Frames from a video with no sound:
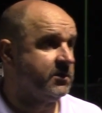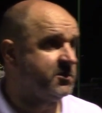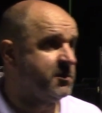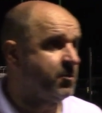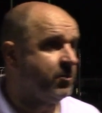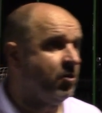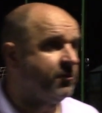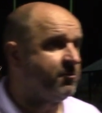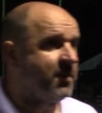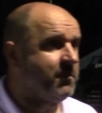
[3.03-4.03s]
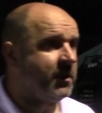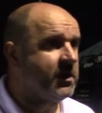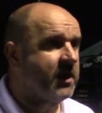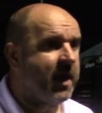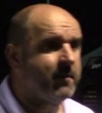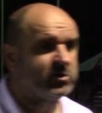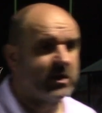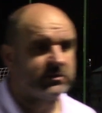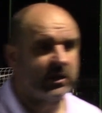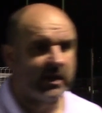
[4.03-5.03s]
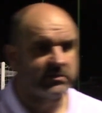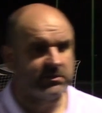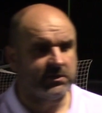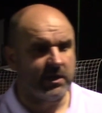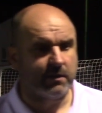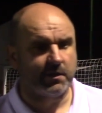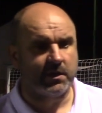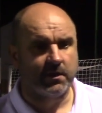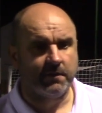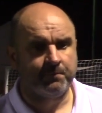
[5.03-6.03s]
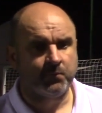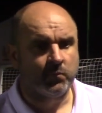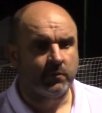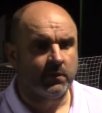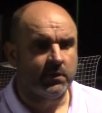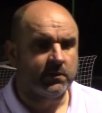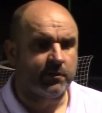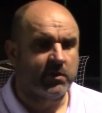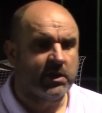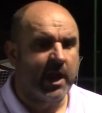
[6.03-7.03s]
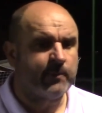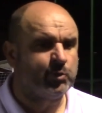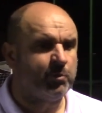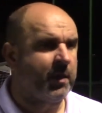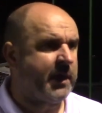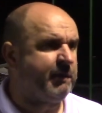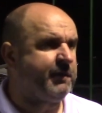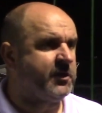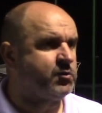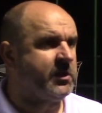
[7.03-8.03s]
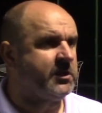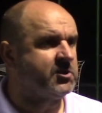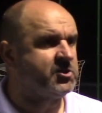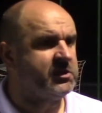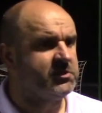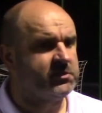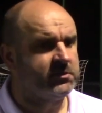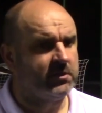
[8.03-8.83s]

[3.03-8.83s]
Typical Northern Premier League game. I was saying to the lads in there, I think the 3 games we'll play in the first week of the season